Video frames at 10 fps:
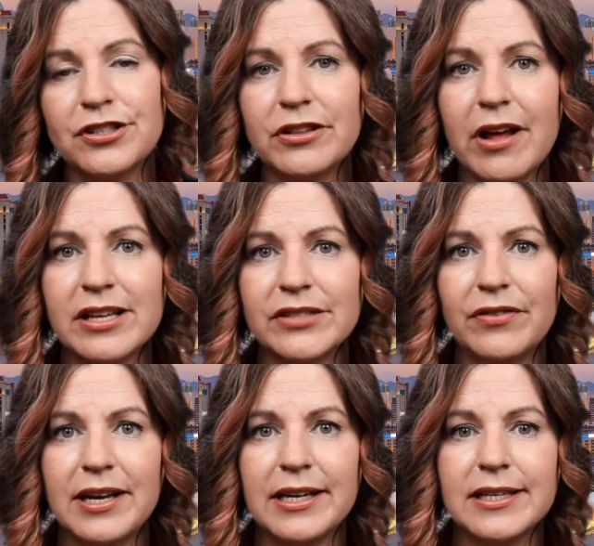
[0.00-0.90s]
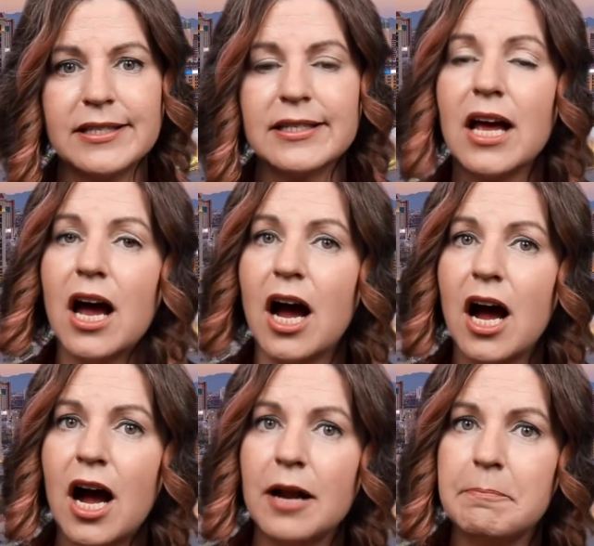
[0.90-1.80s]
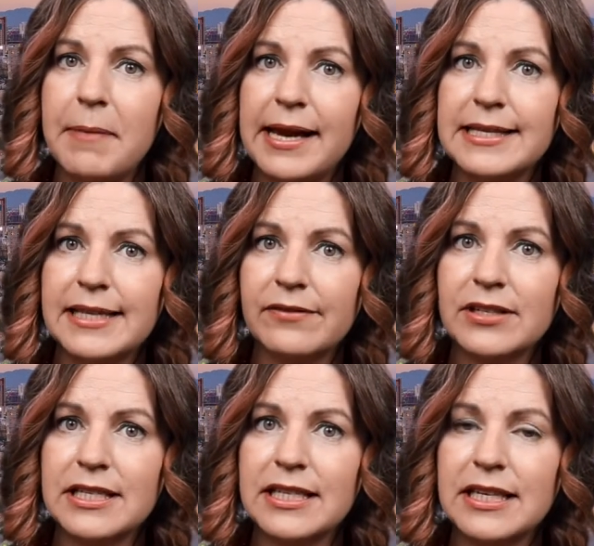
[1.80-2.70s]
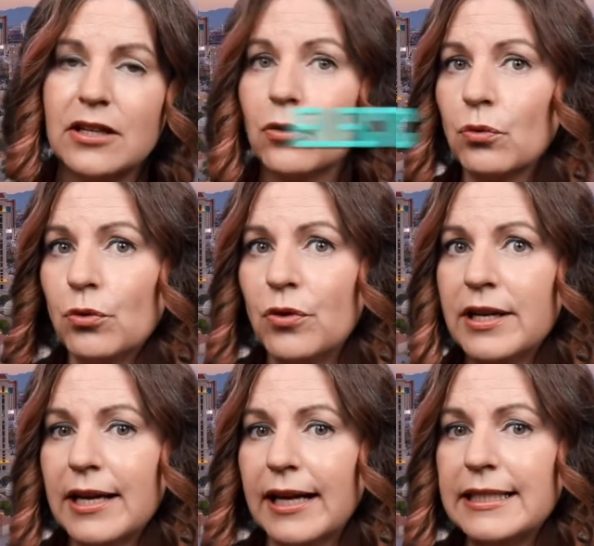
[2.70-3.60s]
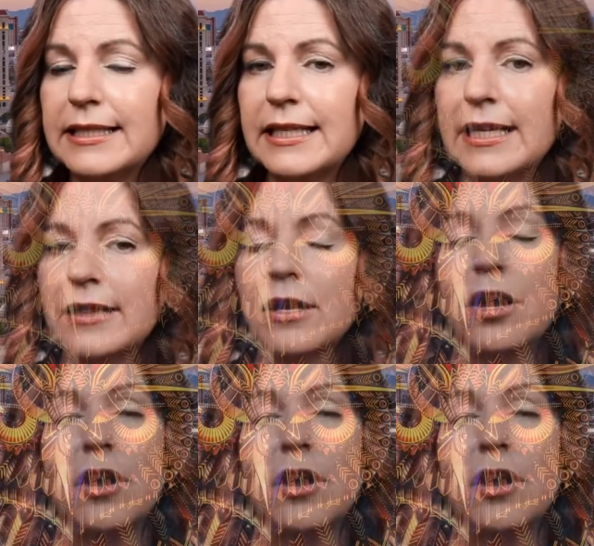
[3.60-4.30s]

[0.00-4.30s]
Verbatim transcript: to Las Vegas on May 17th through the 19th